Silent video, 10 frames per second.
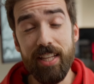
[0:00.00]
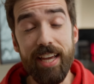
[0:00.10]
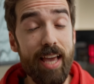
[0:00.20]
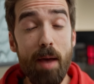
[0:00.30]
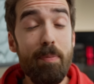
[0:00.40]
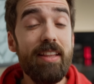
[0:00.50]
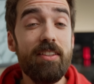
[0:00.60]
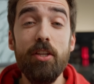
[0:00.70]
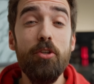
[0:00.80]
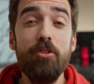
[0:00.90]
Like, I
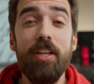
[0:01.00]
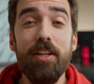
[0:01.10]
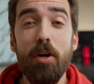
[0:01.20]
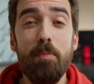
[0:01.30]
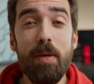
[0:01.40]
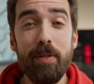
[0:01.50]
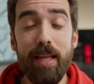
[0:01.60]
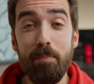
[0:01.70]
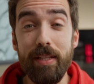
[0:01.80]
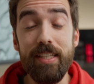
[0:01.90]
bet you still know people
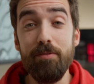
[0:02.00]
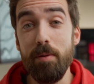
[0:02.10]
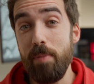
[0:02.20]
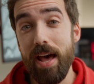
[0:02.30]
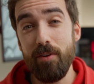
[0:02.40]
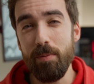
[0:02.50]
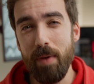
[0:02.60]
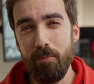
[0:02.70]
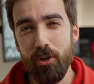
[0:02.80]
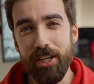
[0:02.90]
that believe in battery
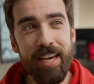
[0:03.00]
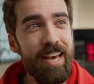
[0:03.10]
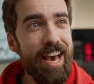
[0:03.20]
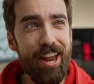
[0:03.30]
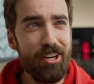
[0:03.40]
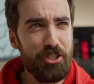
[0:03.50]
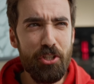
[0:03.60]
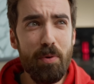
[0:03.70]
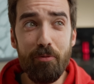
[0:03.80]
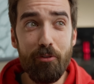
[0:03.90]
memory and are
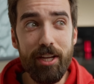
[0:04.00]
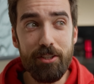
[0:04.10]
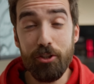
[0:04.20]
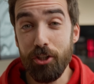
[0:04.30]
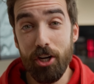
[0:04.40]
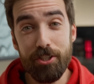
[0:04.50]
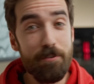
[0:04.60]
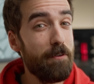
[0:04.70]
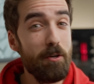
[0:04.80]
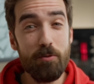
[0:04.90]
too afraid to charge
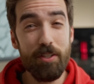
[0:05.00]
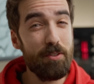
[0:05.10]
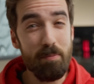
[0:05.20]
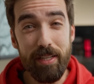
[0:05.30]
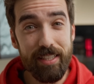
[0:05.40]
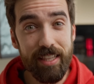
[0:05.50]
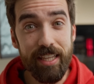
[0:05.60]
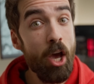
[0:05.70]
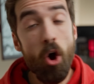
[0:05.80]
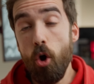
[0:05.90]
their phones
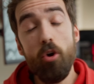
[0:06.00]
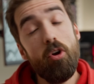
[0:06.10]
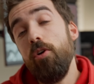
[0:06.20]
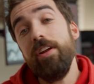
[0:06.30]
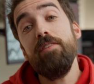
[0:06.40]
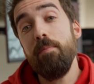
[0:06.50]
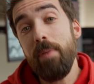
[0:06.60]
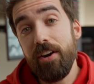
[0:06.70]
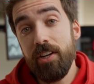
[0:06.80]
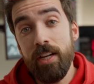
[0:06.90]
intermittently, or, or even
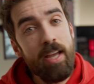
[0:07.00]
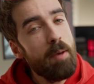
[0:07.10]
better,